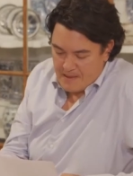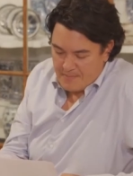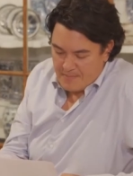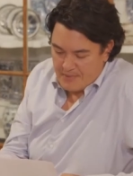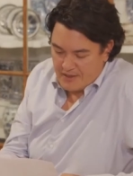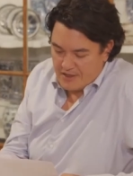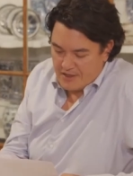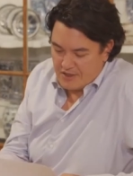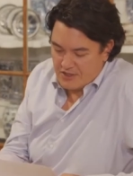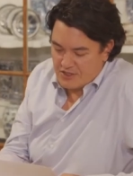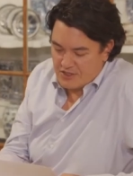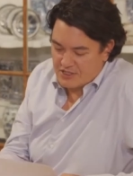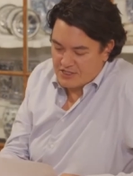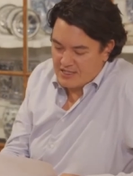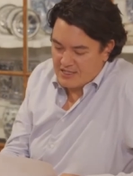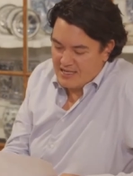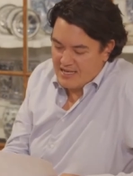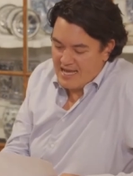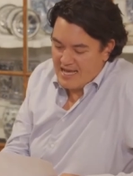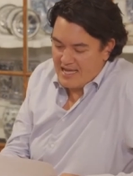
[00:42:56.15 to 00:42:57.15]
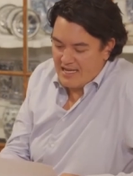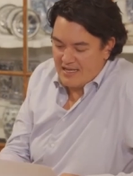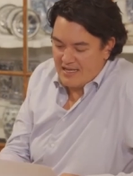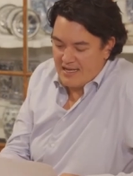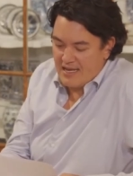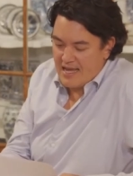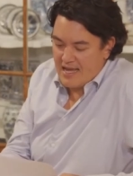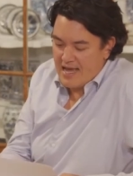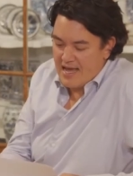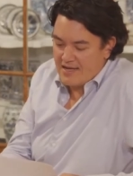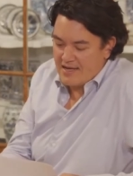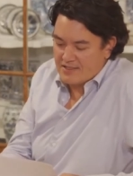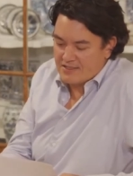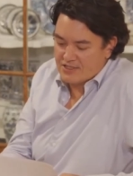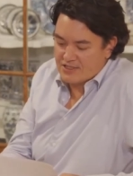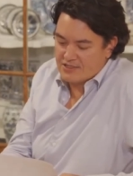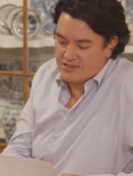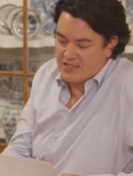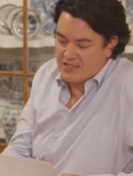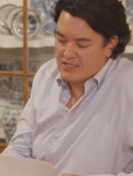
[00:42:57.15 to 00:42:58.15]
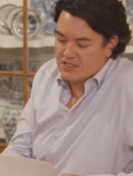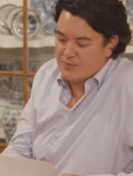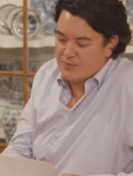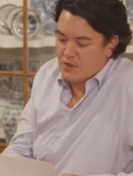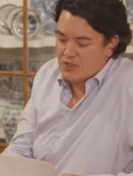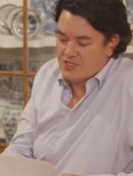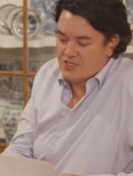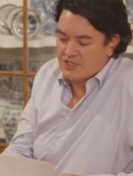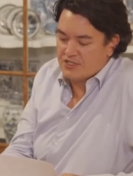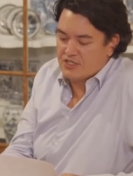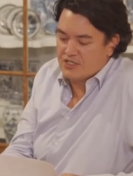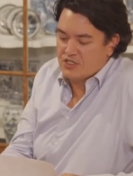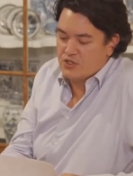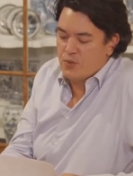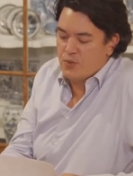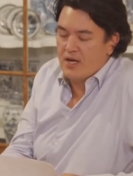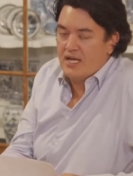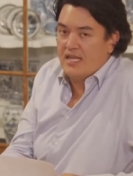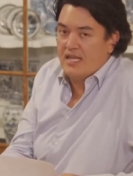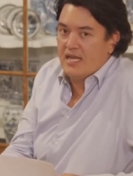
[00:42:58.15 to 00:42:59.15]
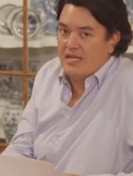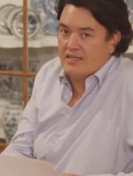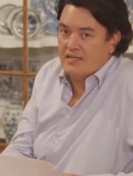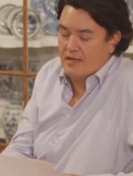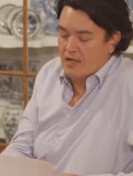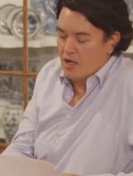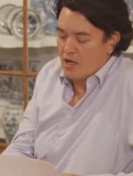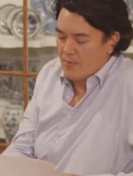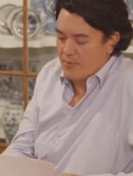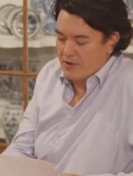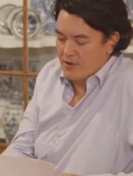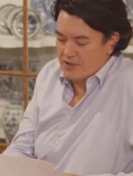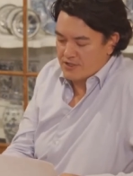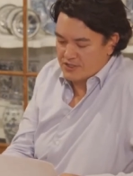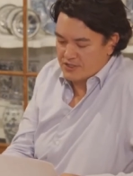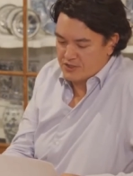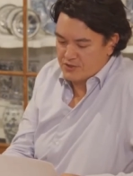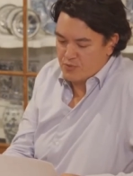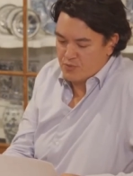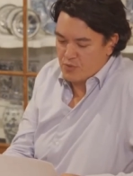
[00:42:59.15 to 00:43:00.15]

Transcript: because Leiden has as much as 28 kilometers